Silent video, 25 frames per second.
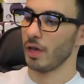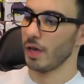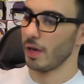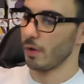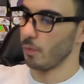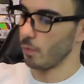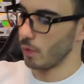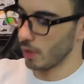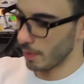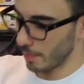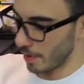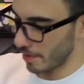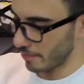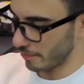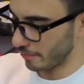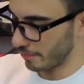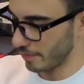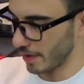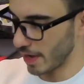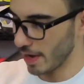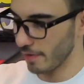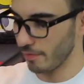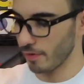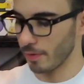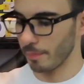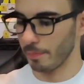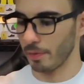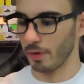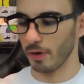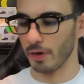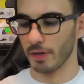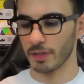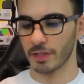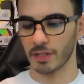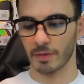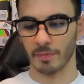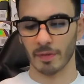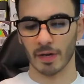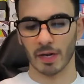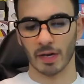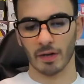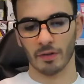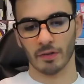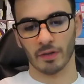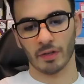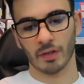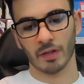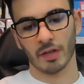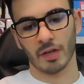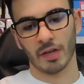One of my favorite parts
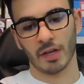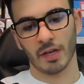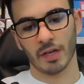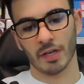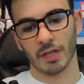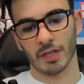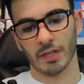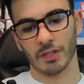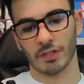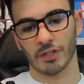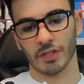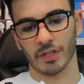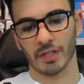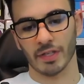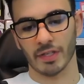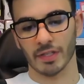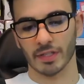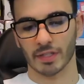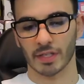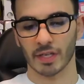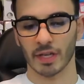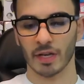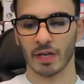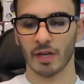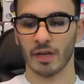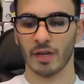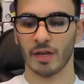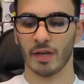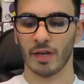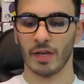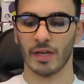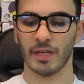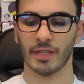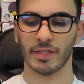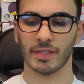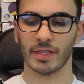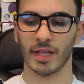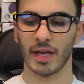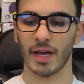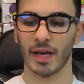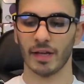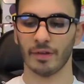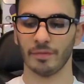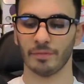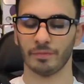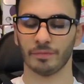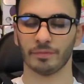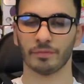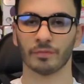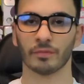about each of these is
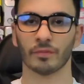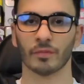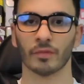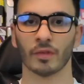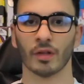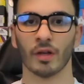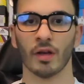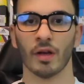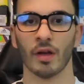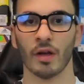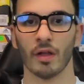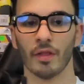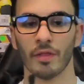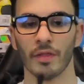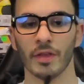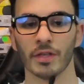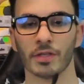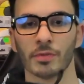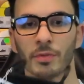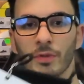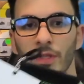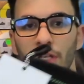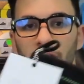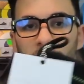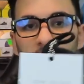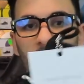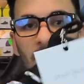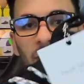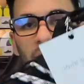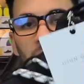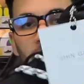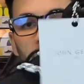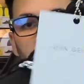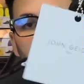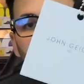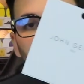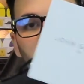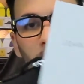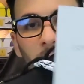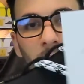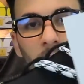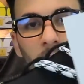that this release and the last one